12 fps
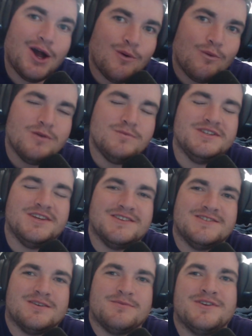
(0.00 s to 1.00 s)
What is Jason
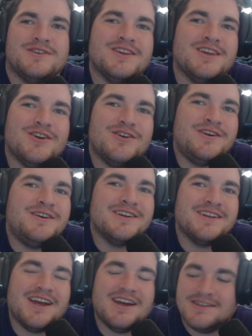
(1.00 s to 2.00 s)
Zumkita here,
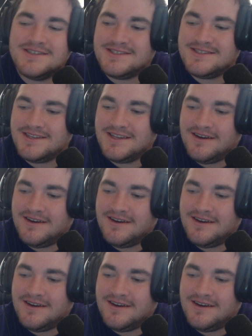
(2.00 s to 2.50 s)
guys?